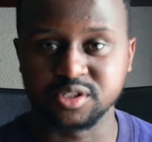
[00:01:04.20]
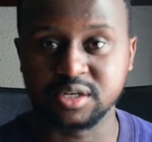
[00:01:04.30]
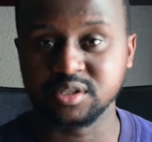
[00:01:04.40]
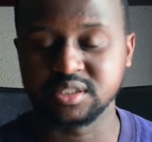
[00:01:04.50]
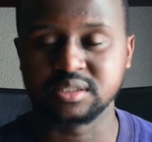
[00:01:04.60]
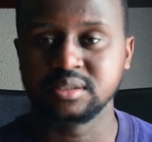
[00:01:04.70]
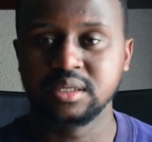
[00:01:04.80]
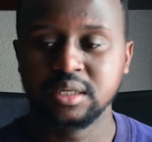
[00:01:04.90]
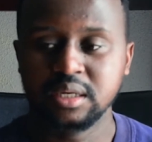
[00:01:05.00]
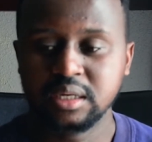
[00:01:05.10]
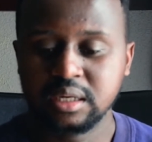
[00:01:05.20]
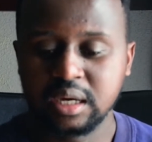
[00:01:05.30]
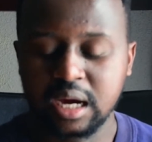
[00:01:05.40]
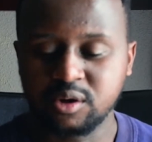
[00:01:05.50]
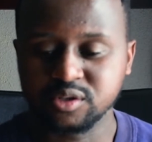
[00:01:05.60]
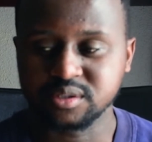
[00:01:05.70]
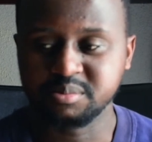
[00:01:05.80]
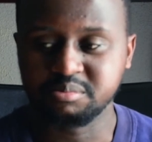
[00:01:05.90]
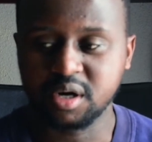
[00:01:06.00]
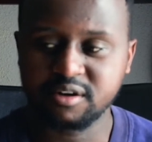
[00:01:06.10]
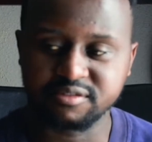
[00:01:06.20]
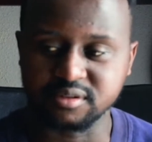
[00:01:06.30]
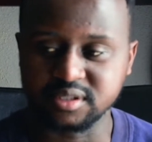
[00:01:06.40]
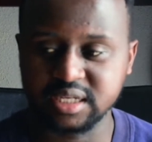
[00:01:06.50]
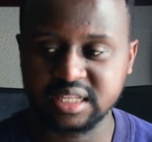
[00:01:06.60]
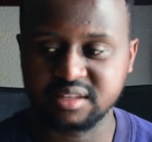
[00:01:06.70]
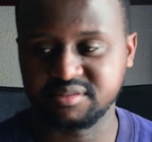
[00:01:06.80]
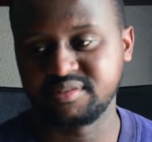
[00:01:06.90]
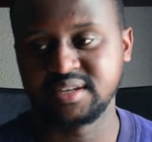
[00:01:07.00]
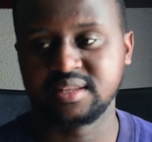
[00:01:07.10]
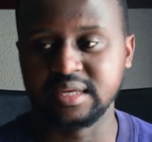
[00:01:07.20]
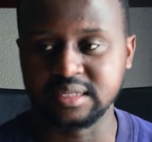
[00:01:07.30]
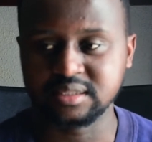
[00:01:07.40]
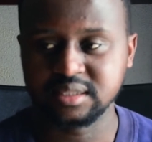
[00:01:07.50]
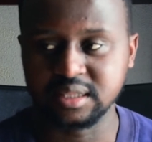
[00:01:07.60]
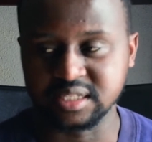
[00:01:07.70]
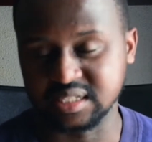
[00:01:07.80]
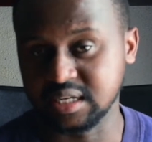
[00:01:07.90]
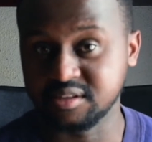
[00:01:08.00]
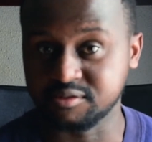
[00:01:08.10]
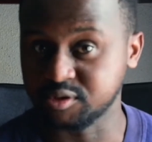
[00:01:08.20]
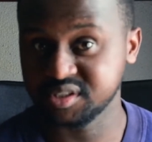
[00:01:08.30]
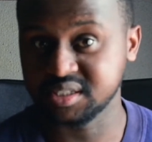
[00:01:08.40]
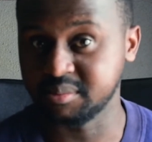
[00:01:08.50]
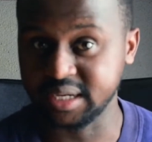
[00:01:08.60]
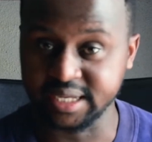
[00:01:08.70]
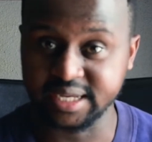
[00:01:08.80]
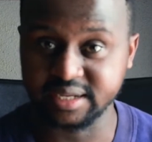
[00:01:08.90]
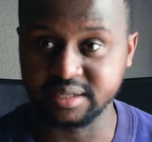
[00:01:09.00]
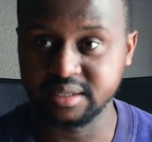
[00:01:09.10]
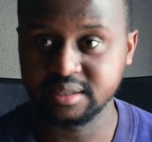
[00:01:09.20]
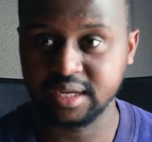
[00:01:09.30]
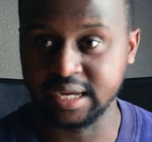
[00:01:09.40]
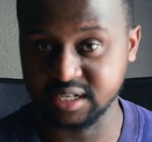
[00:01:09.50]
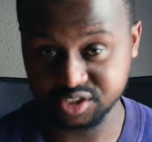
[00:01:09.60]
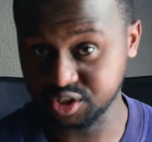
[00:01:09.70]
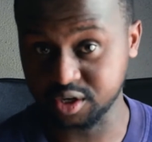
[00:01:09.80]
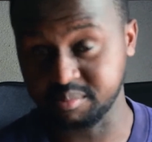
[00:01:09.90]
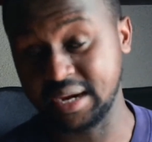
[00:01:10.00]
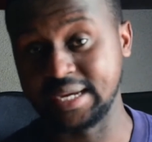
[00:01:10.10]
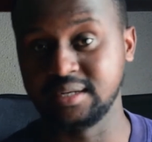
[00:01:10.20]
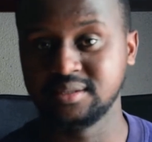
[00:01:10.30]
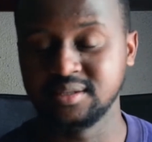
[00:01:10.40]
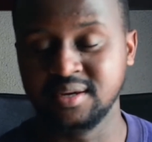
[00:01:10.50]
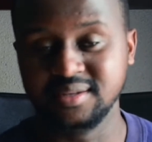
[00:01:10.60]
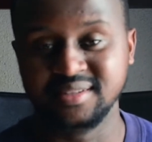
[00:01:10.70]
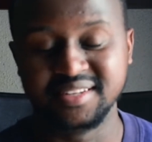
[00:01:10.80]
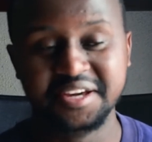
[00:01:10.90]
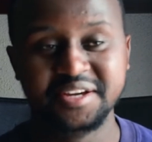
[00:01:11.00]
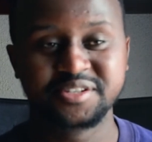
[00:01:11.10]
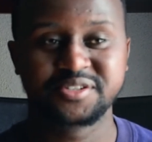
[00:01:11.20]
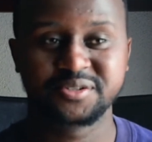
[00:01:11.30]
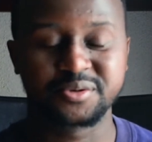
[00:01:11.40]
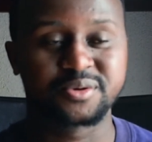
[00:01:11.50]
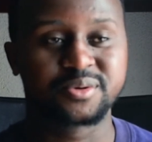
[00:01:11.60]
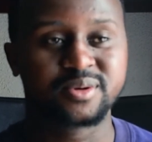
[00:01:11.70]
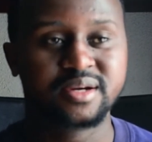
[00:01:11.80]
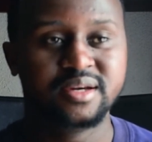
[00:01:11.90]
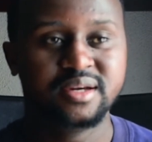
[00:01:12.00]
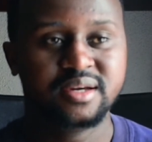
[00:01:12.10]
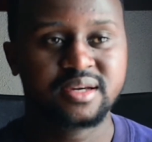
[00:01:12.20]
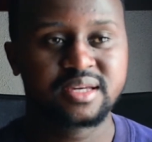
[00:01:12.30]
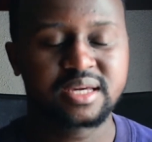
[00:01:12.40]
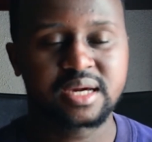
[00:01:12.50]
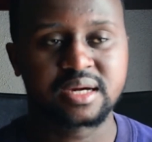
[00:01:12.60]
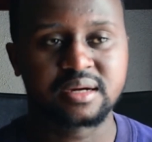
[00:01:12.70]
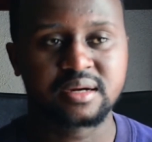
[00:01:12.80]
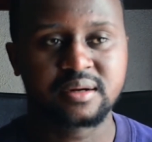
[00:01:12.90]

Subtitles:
I was marveled at the fact that there's another voice in my head and it's not mine. So yeah,